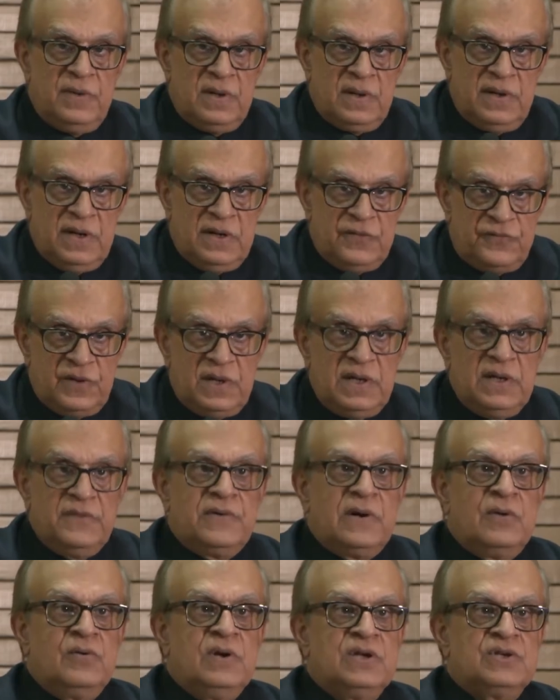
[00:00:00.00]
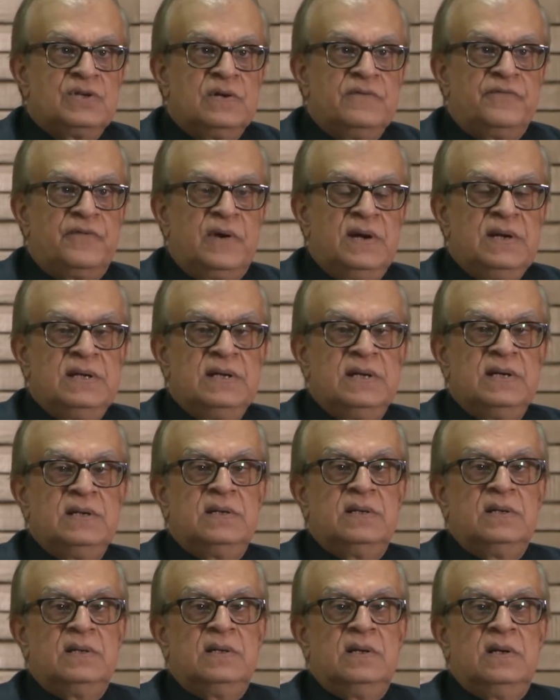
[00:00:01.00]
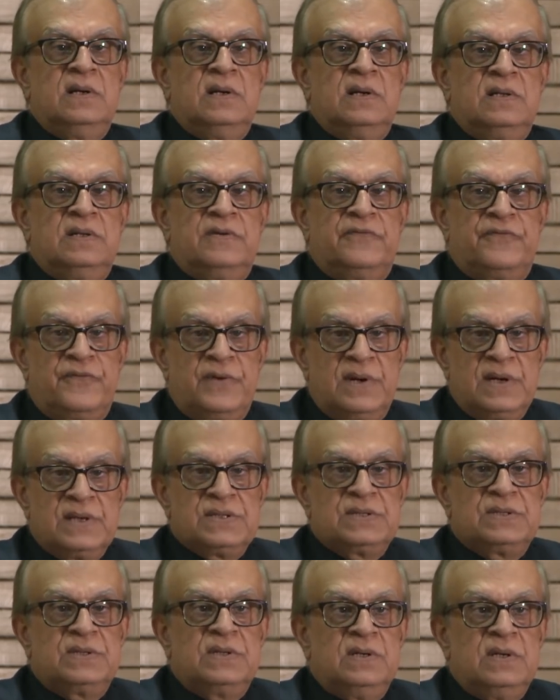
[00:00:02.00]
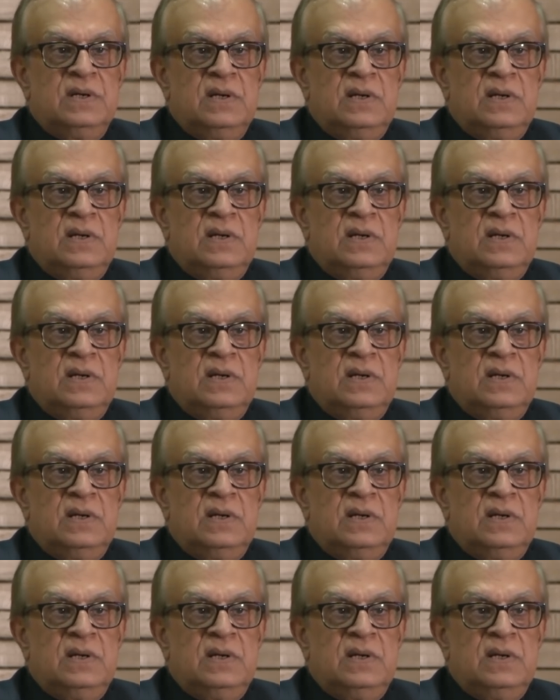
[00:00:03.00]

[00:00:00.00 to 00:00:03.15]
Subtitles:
Infinity Foundation funded the first